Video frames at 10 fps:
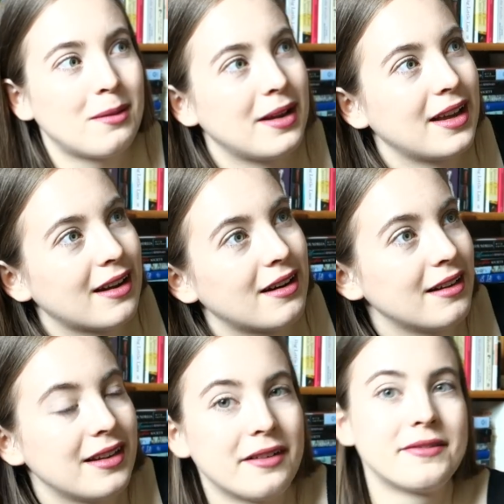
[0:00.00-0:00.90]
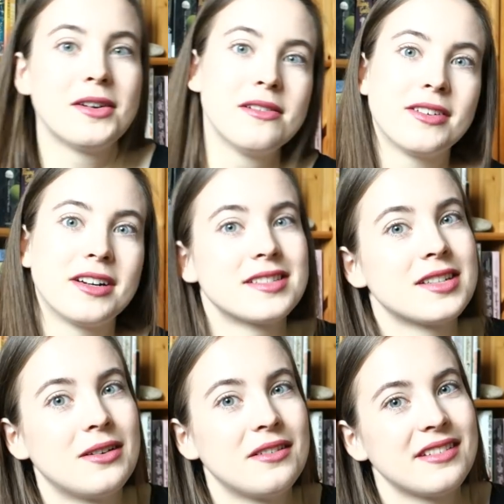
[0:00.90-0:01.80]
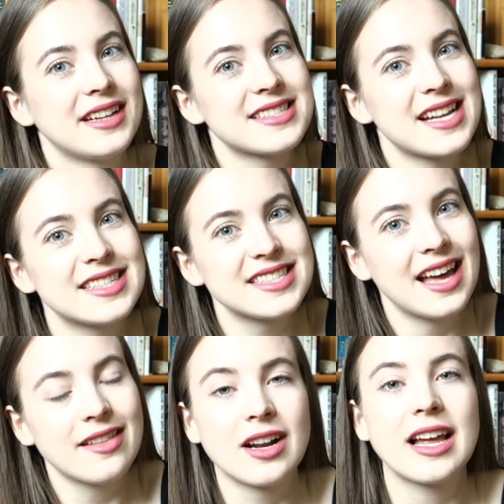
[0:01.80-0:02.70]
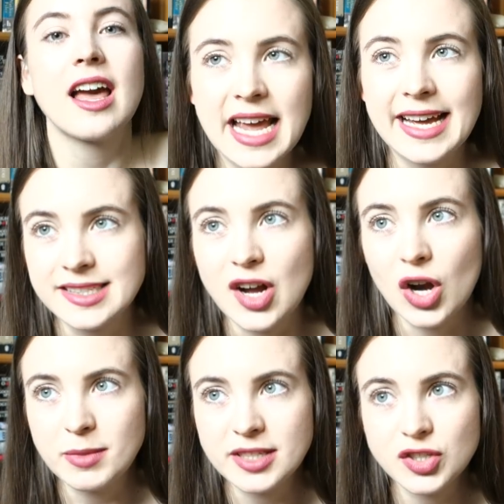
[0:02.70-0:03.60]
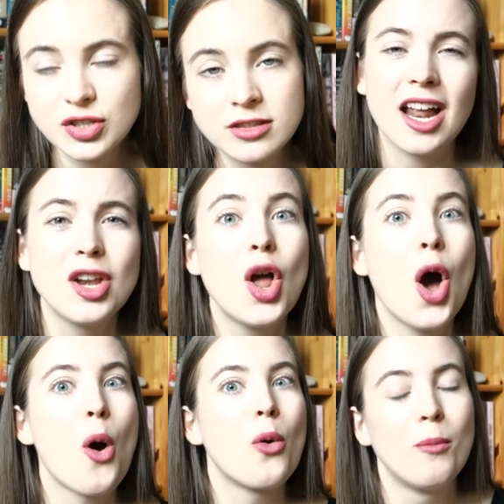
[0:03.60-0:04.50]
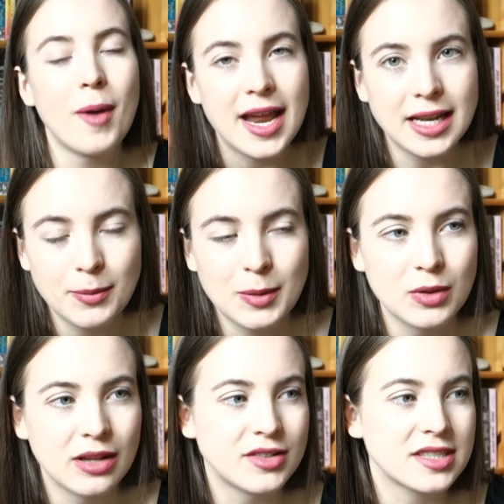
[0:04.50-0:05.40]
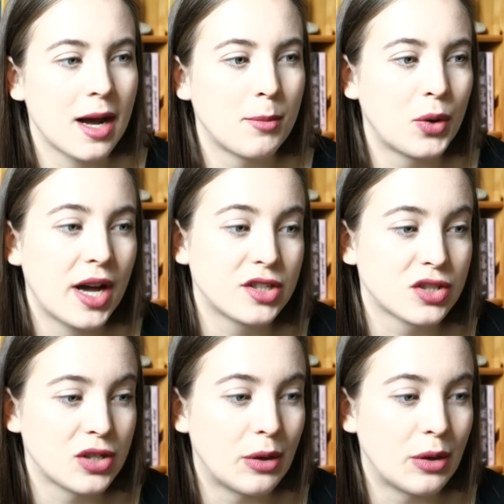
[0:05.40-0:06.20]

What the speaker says: We are left over, so let's get together like dead garbage. I know many people love this couple, I just